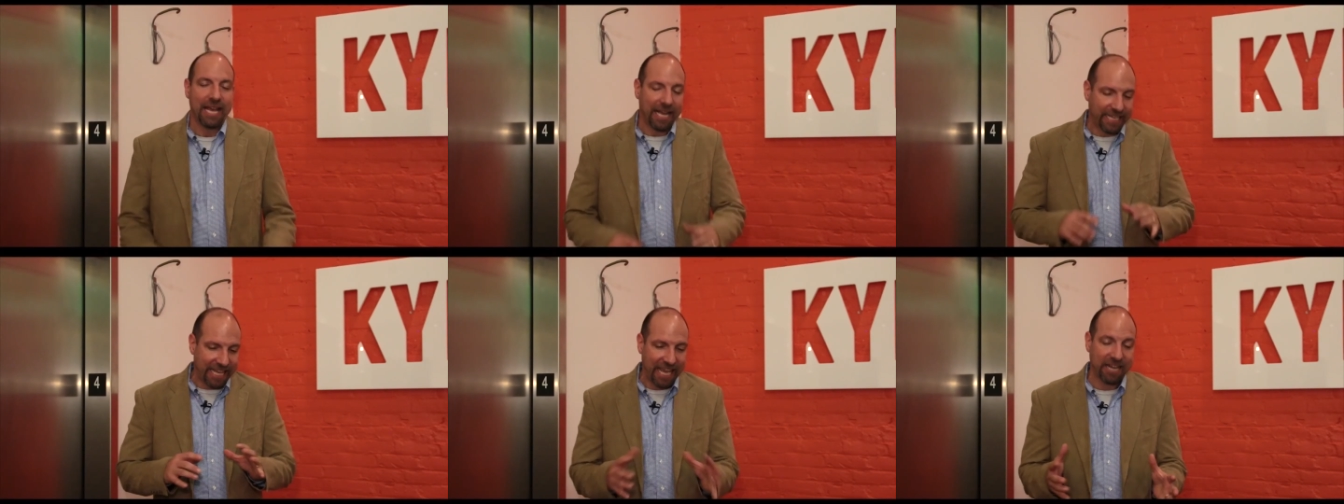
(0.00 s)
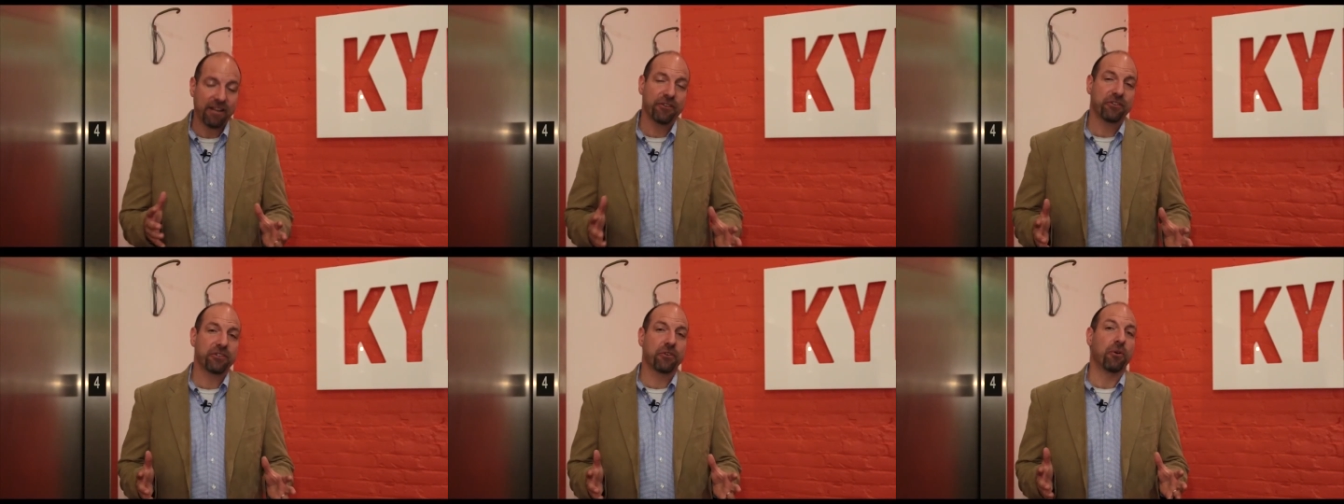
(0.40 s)
I can't
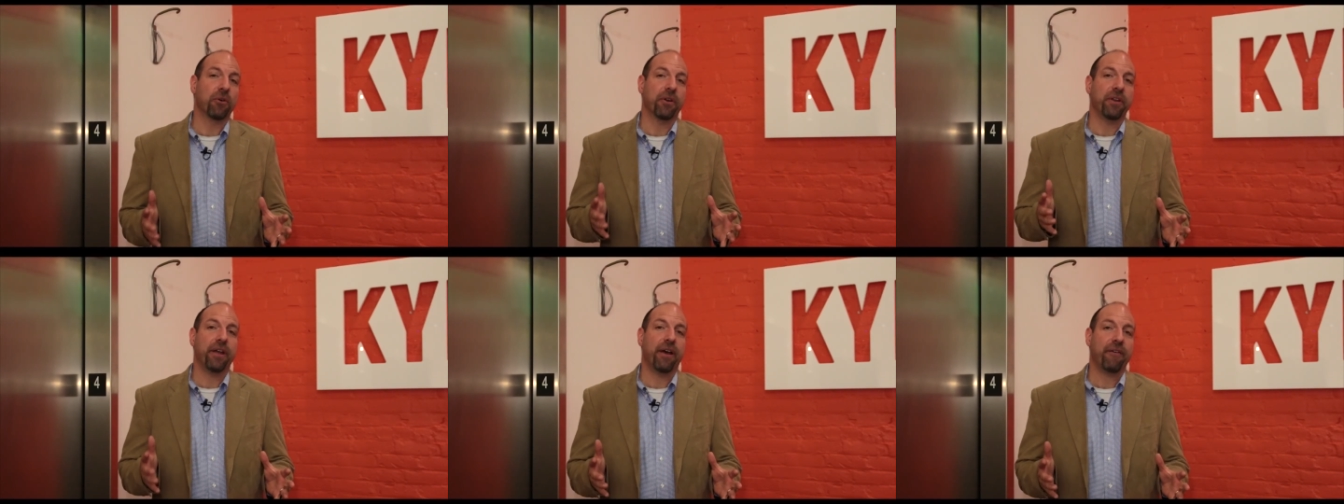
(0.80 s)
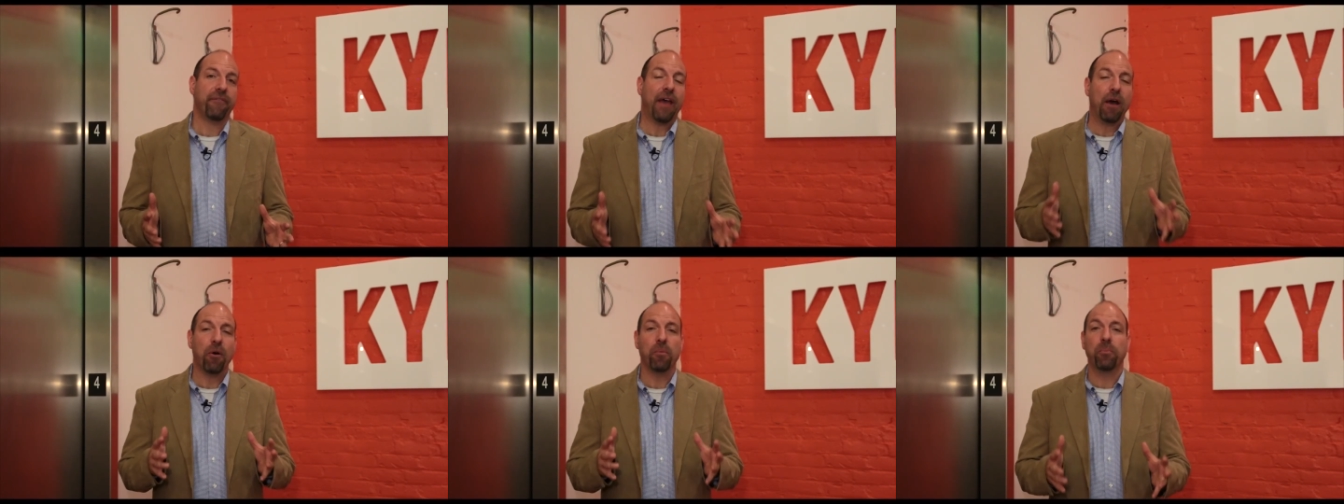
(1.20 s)
underscore
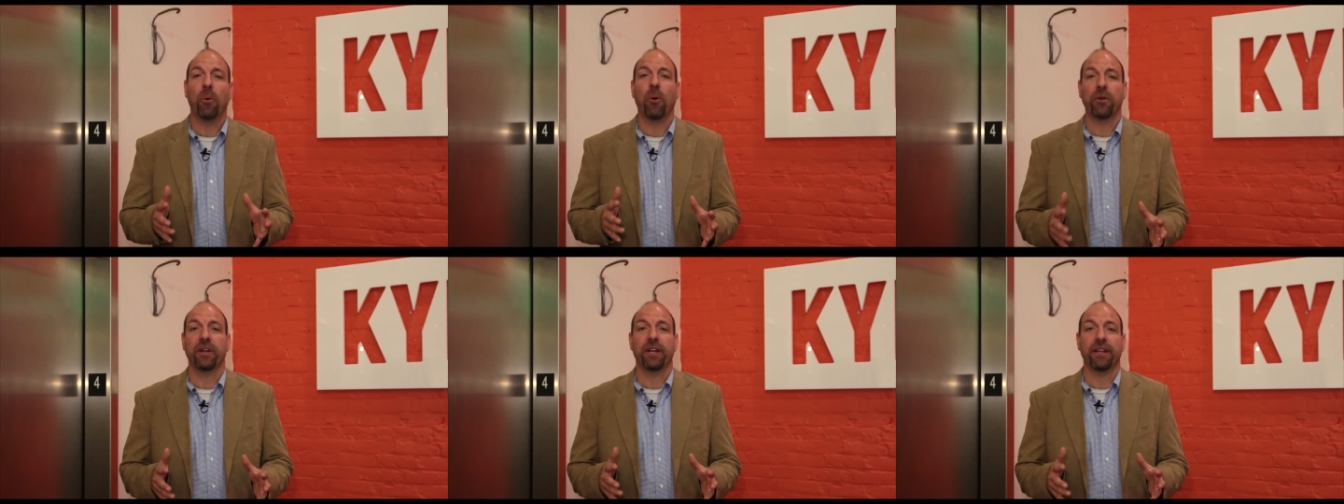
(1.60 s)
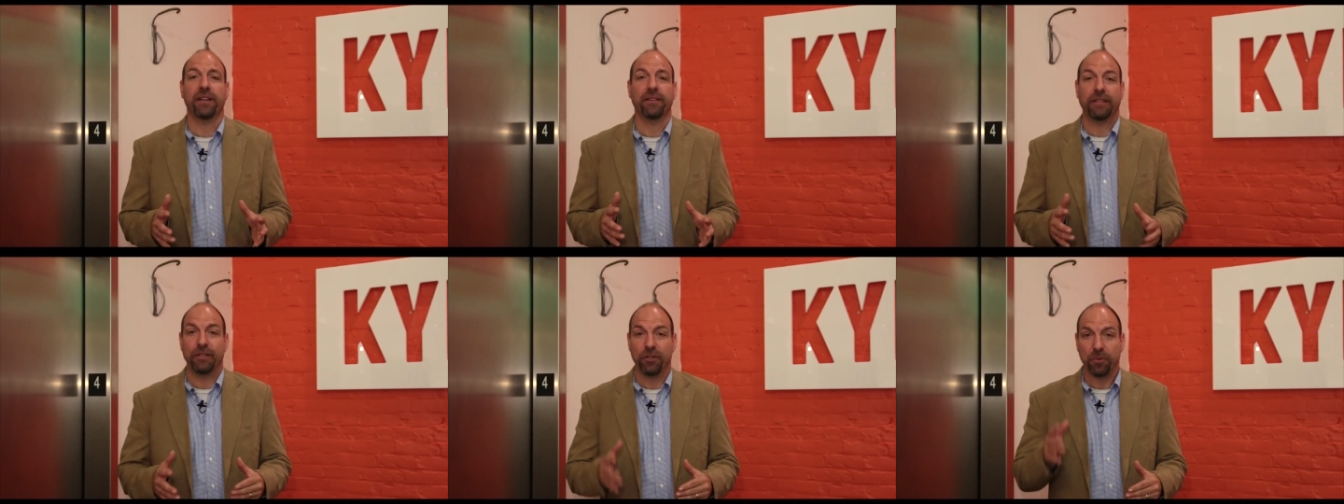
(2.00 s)
enough how important it
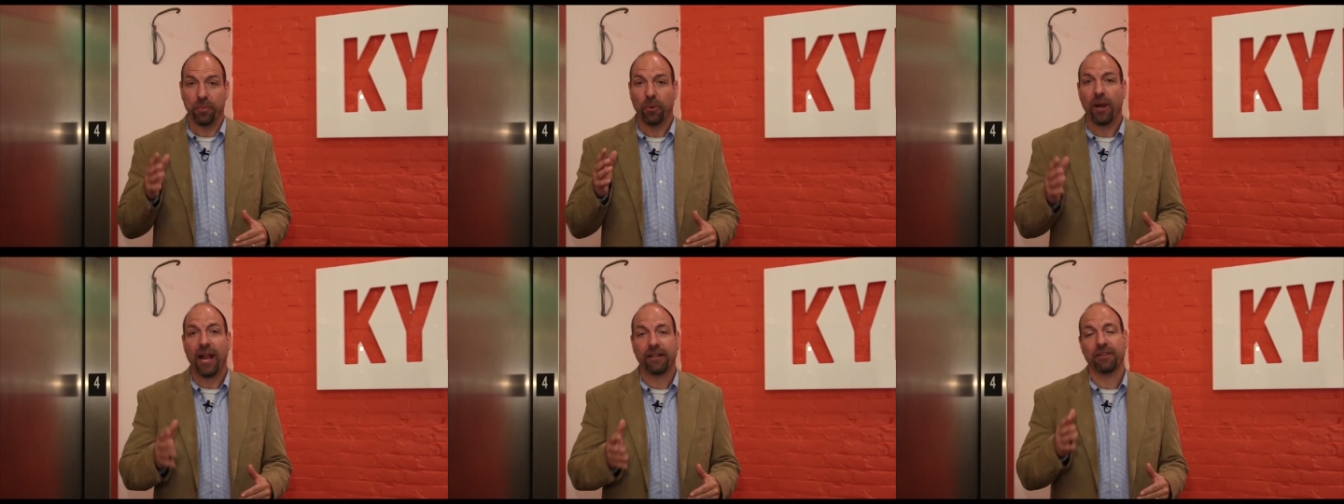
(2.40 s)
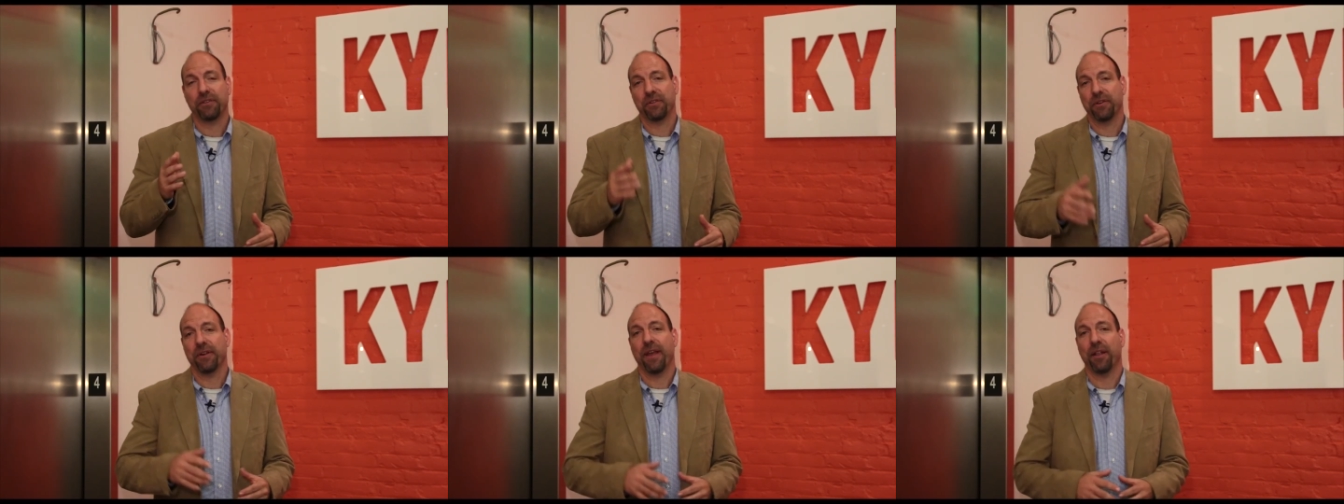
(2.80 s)
is that you
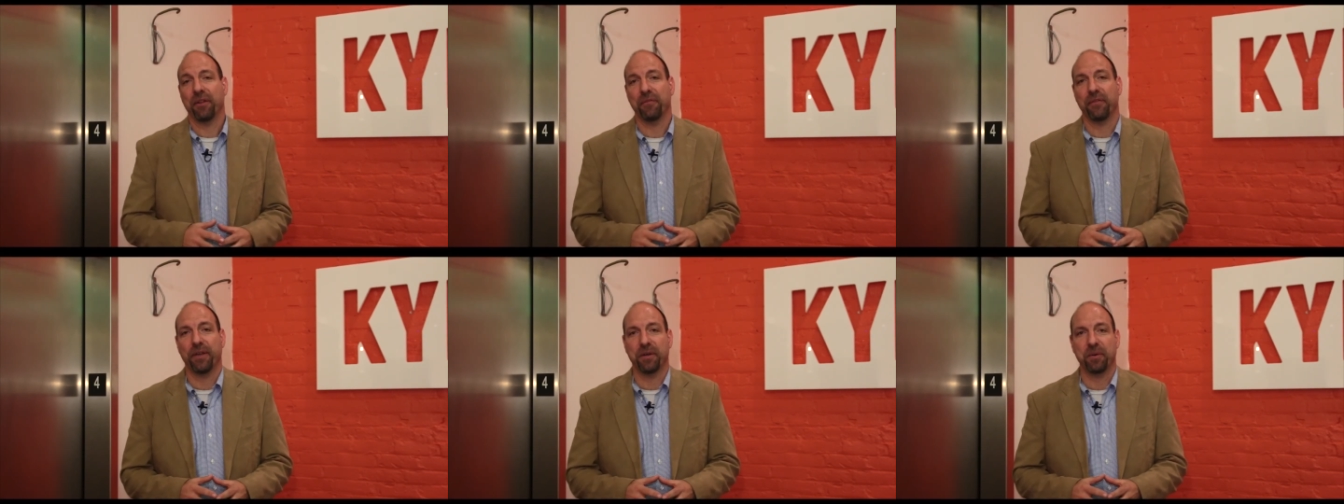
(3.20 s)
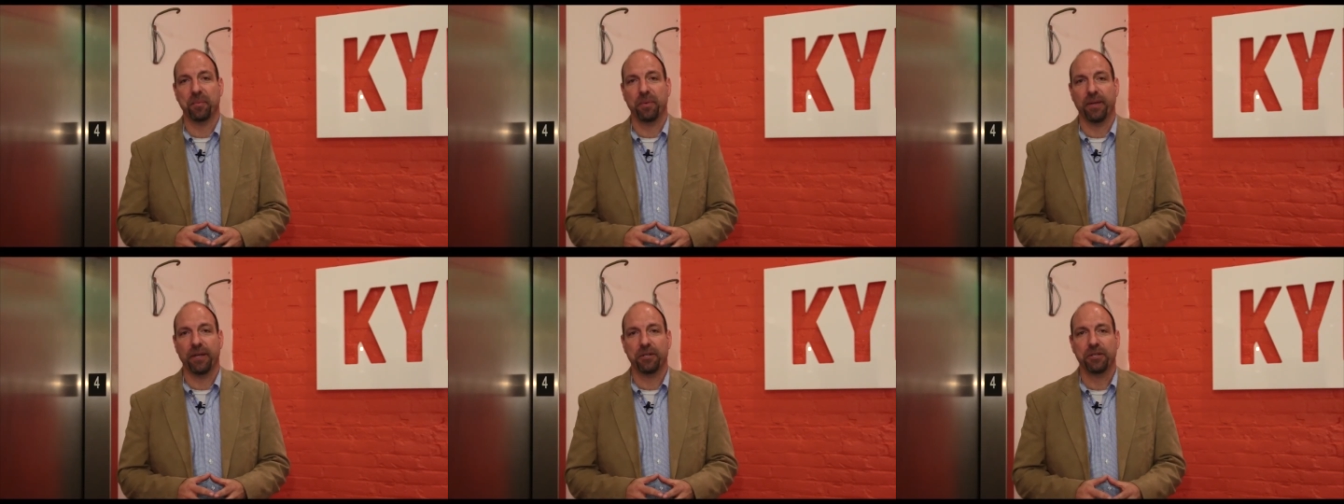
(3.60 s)
practice your elevator
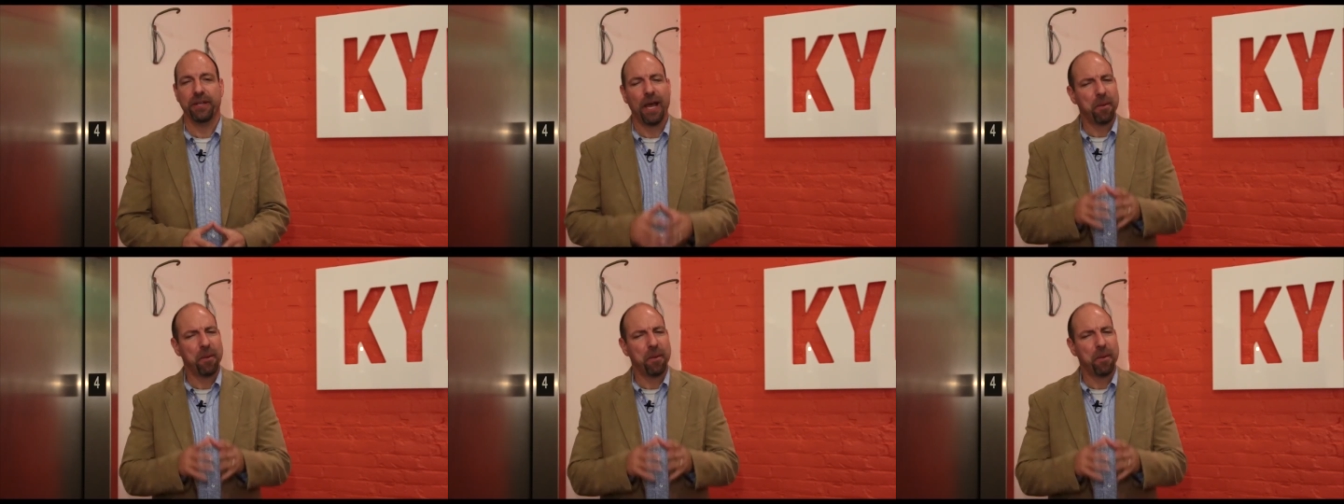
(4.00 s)
pitch.